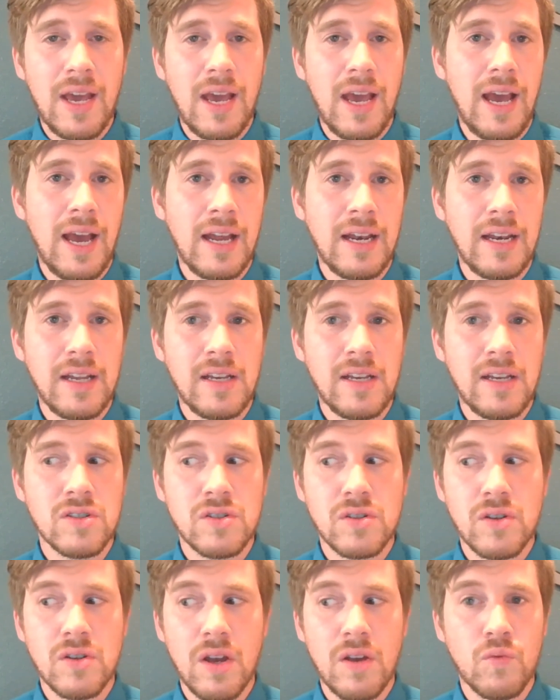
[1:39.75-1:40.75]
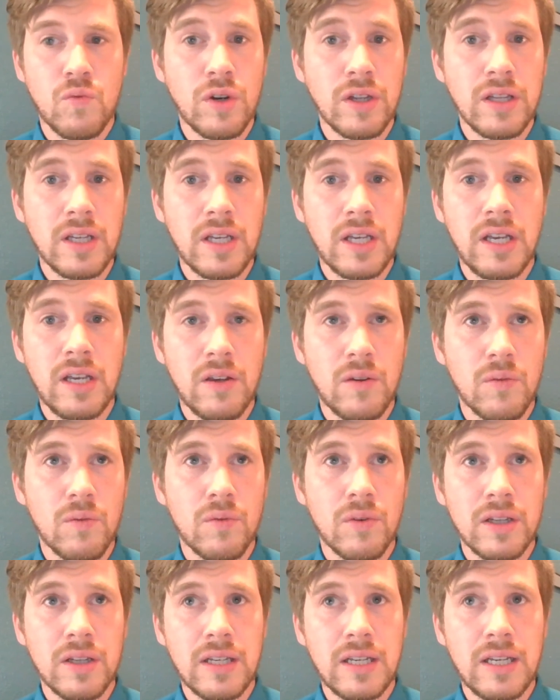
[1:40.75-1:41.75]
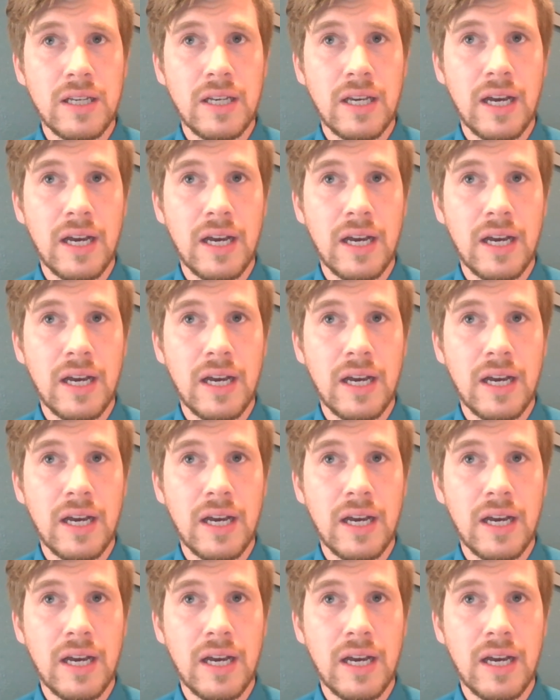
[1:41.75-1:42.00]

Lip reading: and is really, really